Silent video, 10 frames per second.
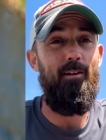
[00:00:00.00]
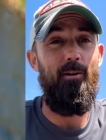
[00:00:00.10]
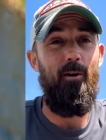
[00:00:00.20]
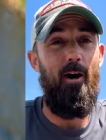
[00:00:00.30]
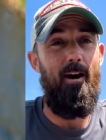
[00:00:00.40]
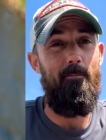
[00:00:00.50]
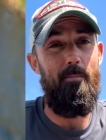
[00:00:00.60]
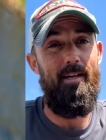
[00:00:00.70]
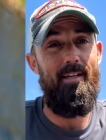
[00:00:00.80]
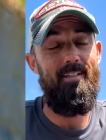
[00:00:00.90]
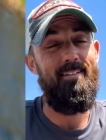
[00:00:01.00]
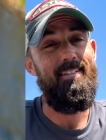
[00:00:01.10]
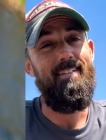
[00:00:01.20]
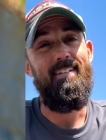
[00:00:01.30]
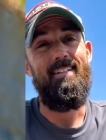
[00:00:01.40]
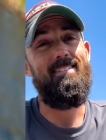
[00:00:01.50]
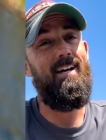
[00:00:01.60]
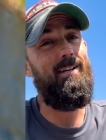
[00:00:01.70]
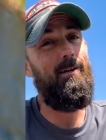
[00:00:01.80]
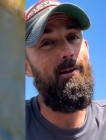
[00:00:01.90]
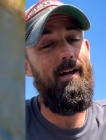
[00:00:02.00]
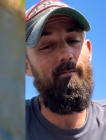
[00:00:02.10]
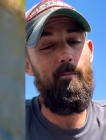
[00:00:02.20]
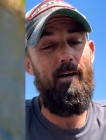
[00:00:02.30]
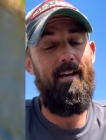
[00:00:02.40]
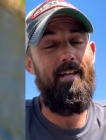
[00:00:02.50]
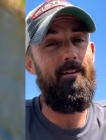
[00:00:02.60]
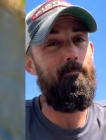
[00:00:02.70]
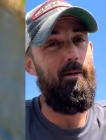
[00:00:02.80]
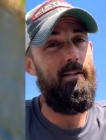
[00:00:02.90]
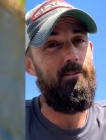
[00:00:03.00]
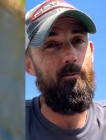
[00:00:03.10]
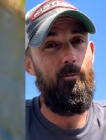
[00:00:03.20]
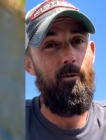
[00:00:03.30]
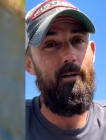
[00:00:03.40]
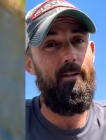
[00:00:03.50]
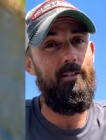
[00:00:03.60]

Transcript: new hot bait. It's not new to everybody, but it's really